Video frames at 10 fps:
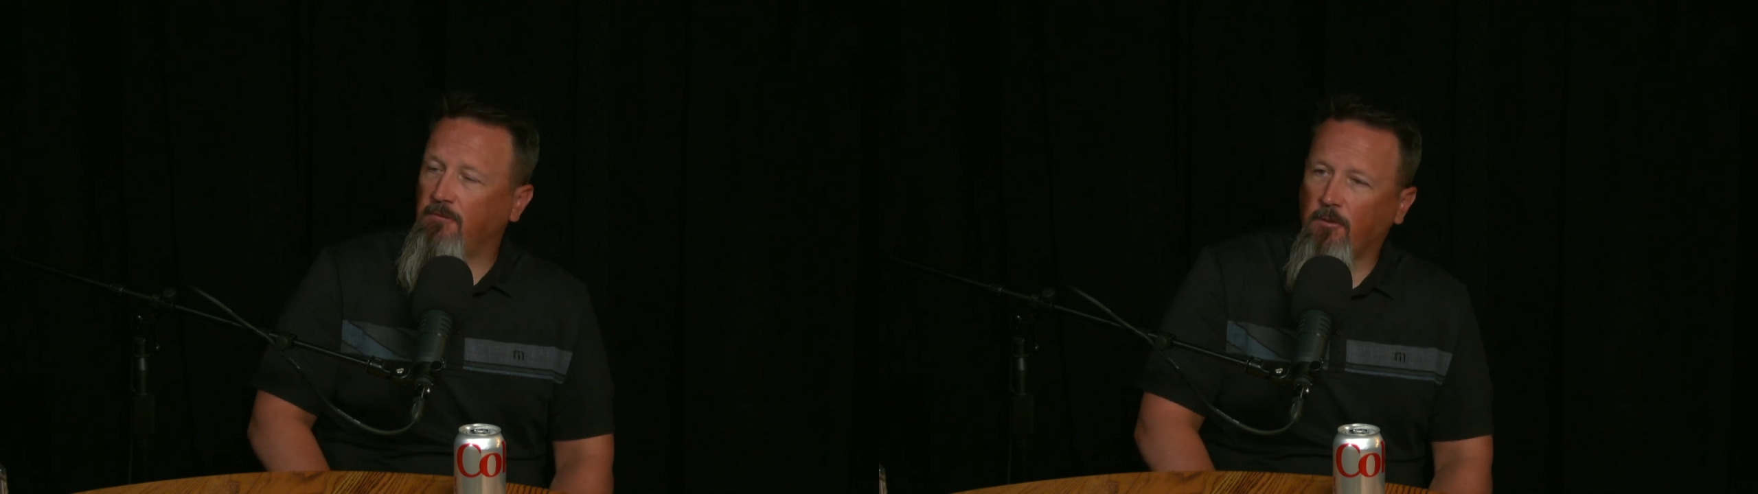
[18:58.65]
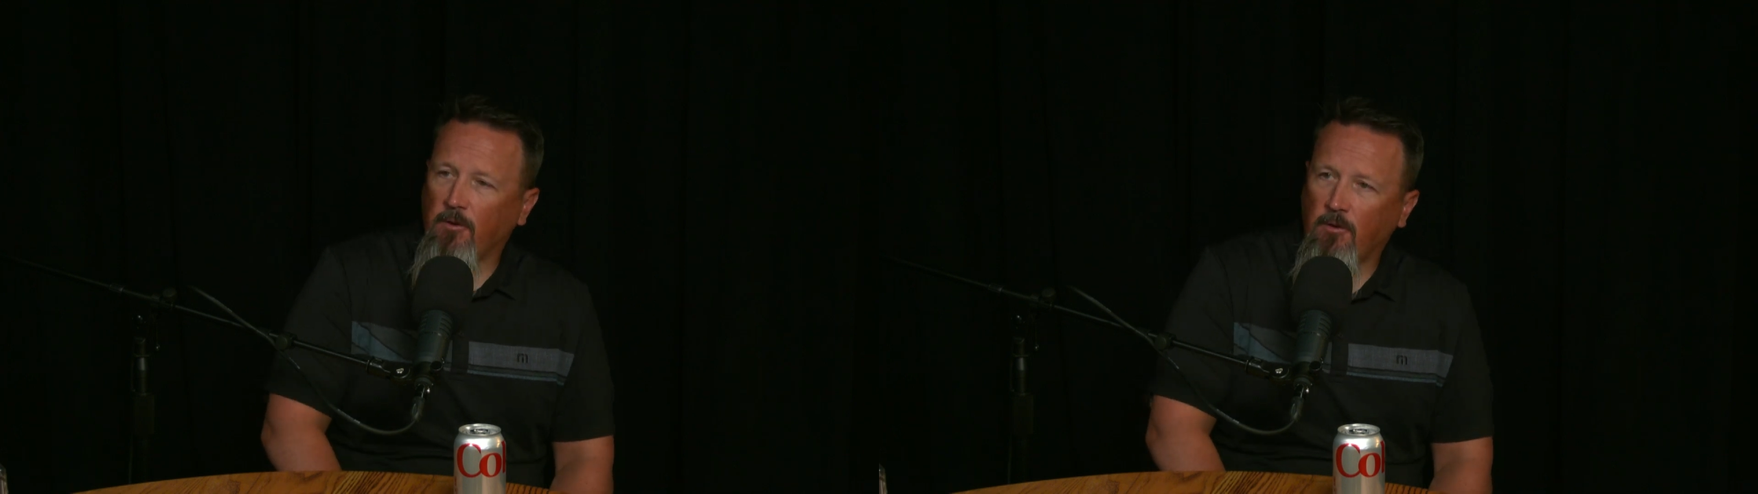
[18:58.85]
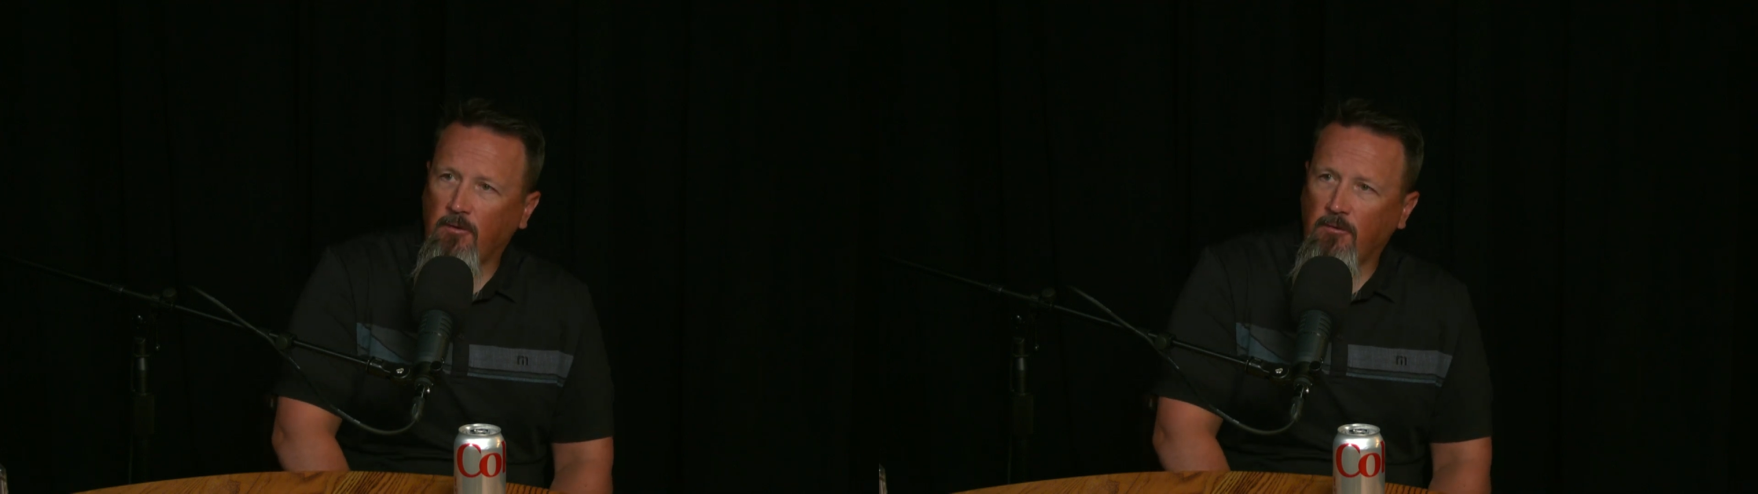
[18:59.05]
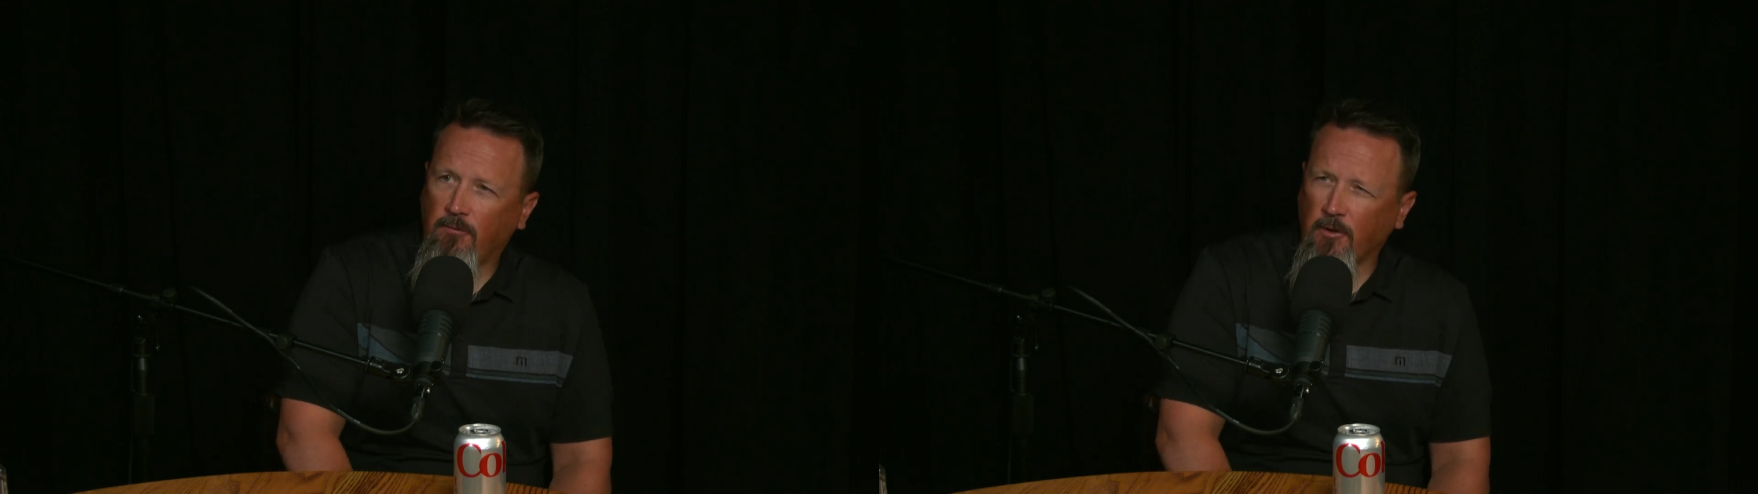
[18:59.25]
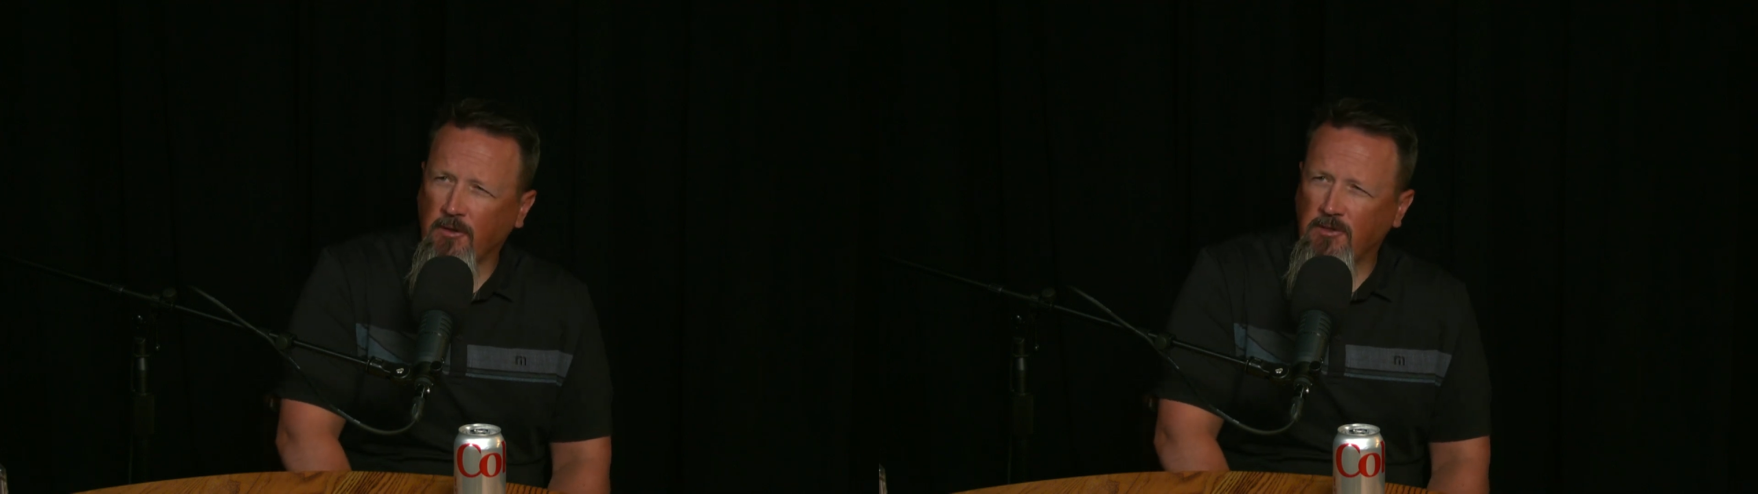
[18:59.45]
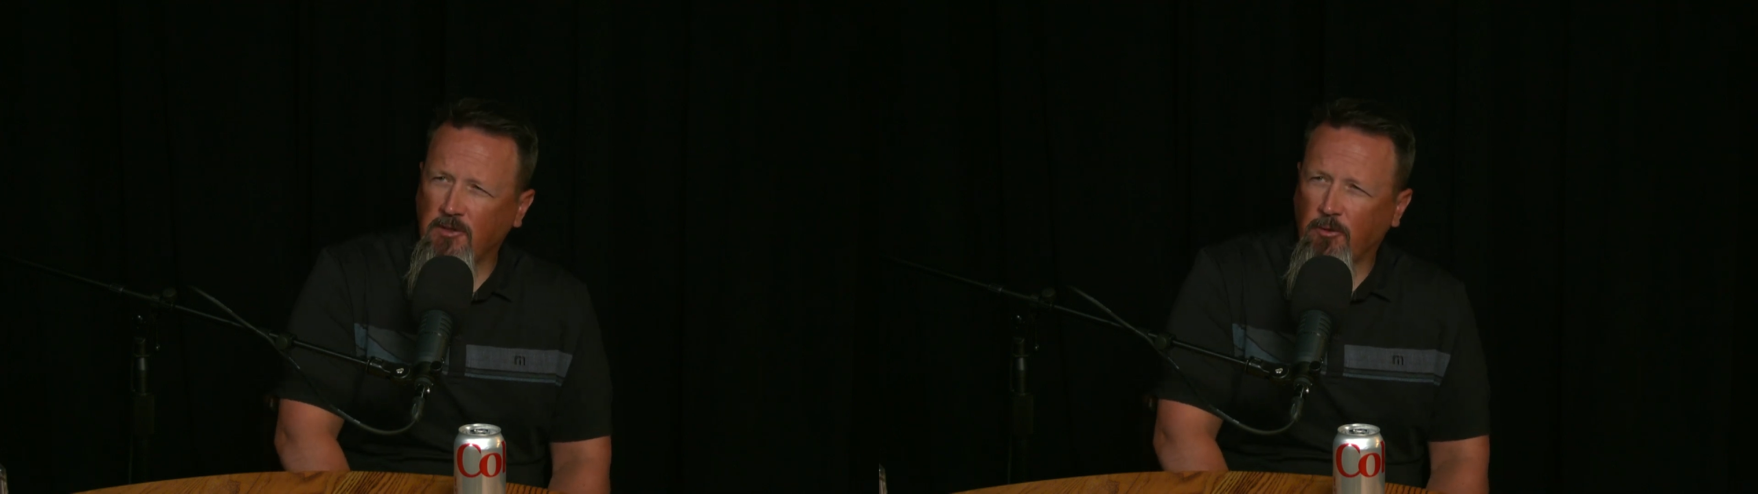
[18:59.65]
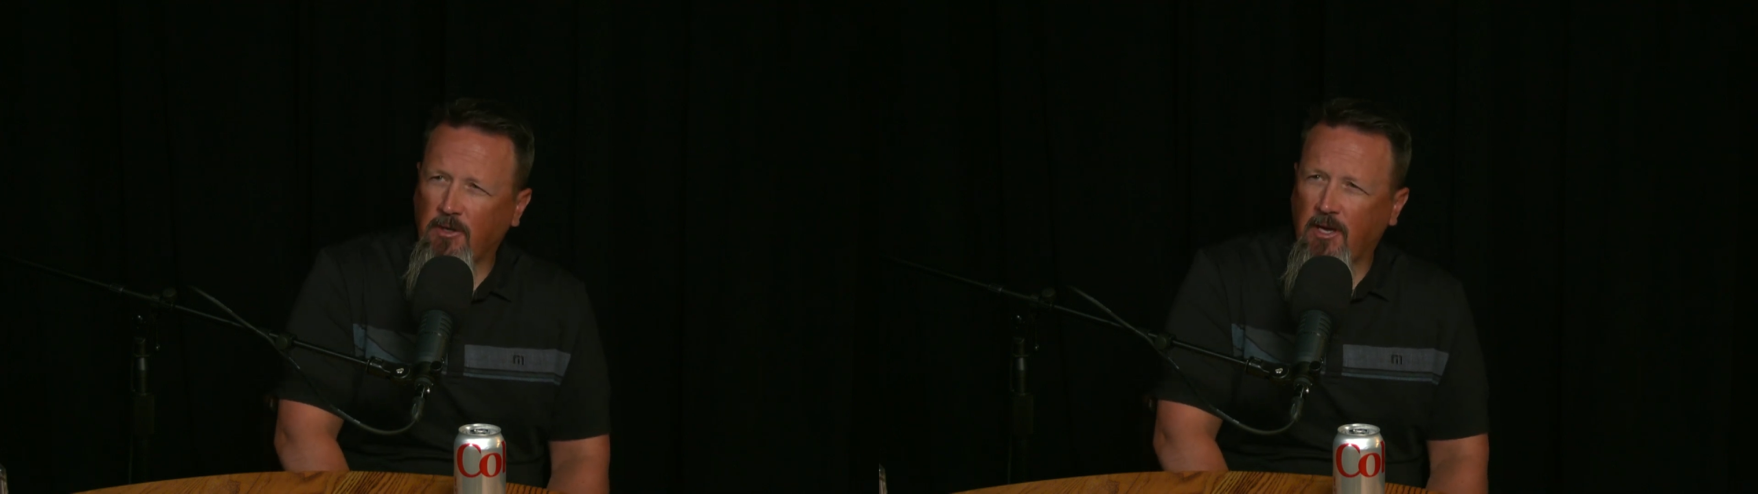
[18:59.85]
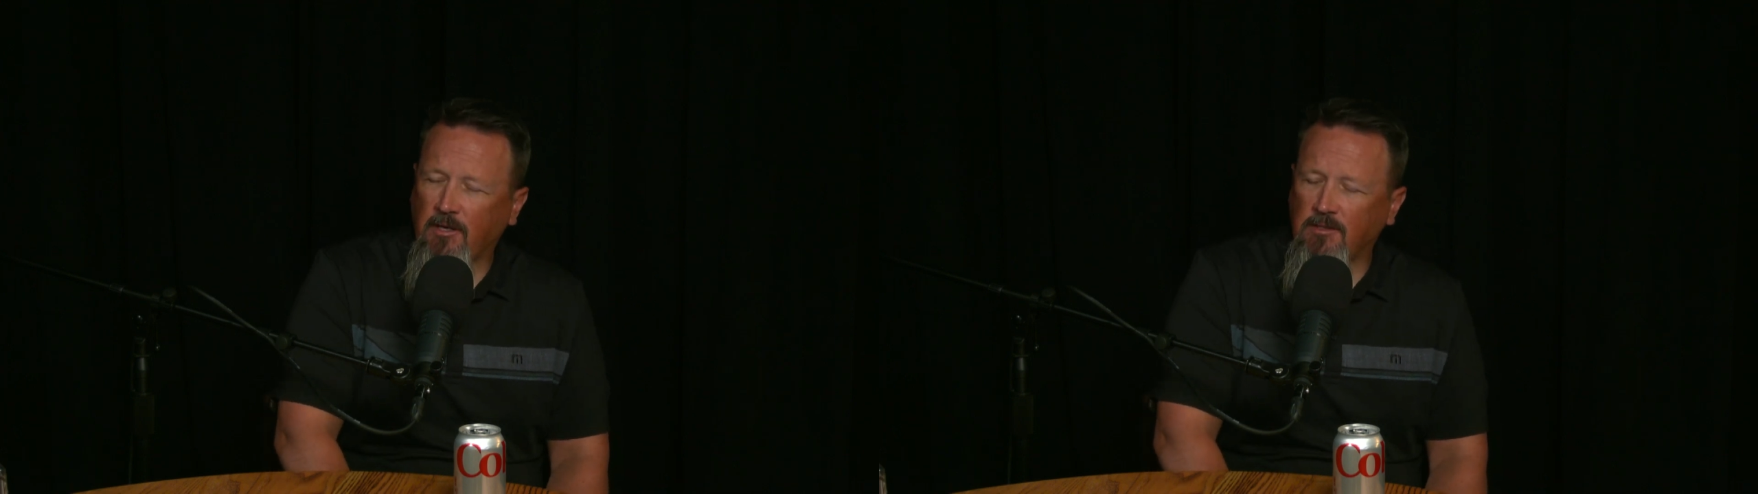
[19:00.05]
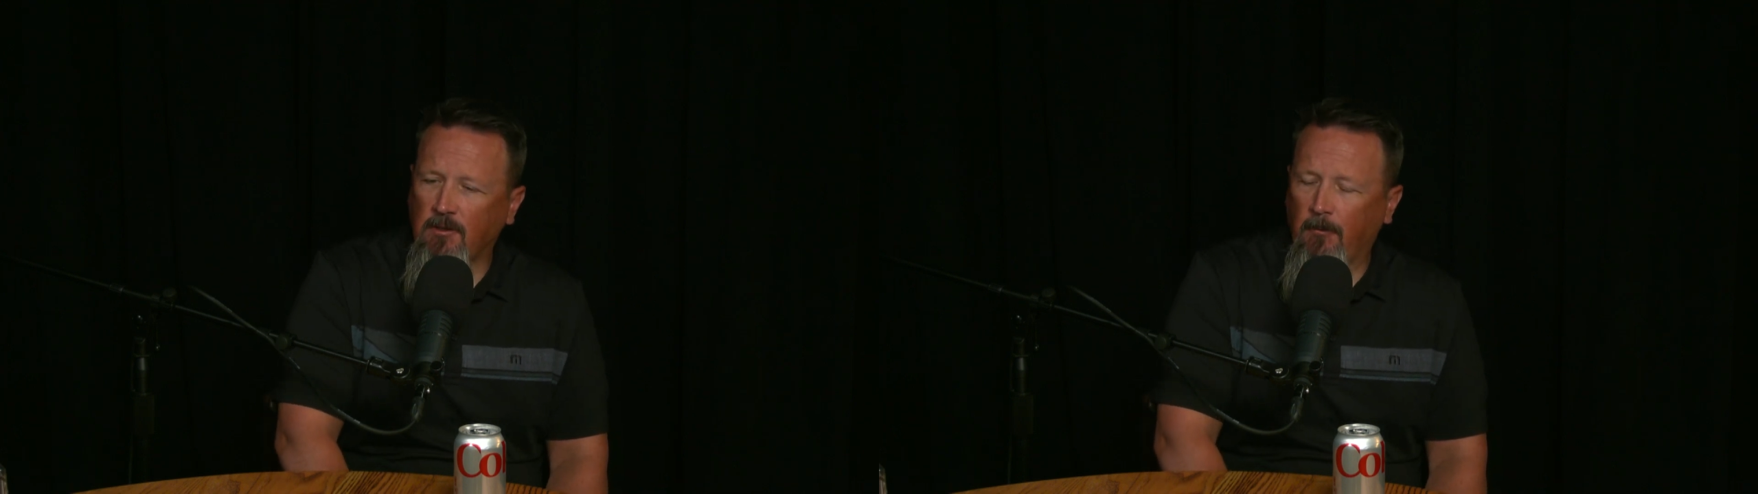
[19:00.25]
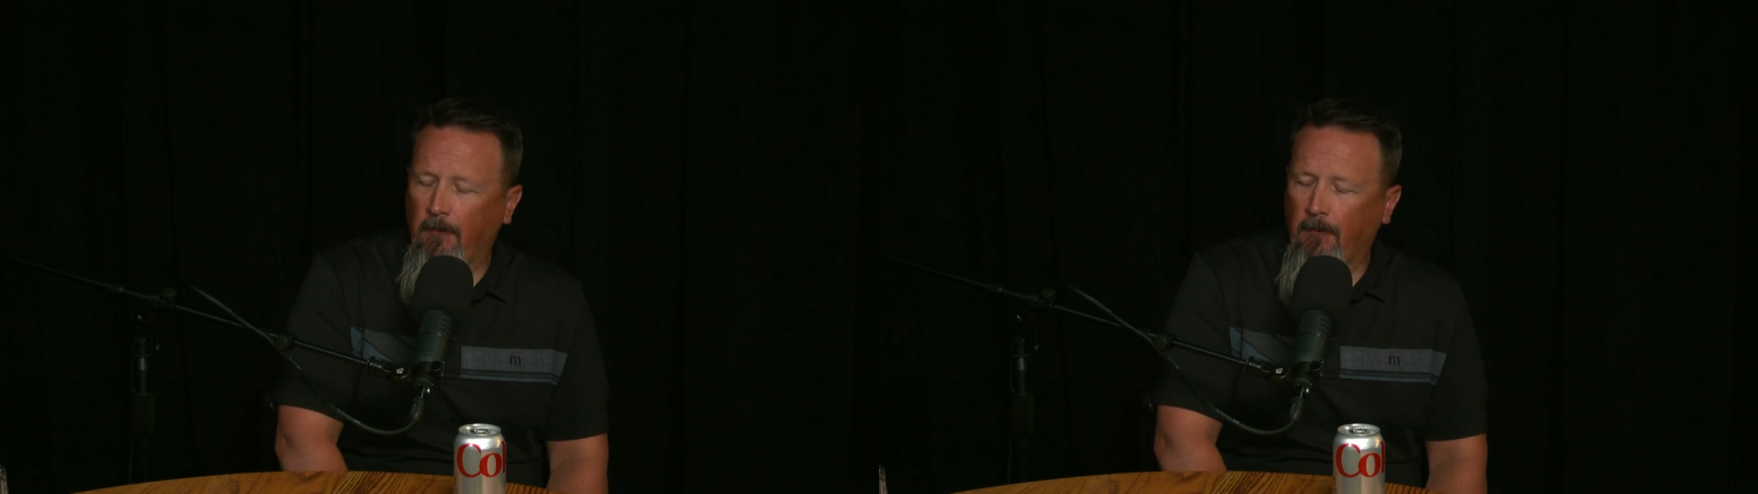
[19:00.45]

for consumer debt. So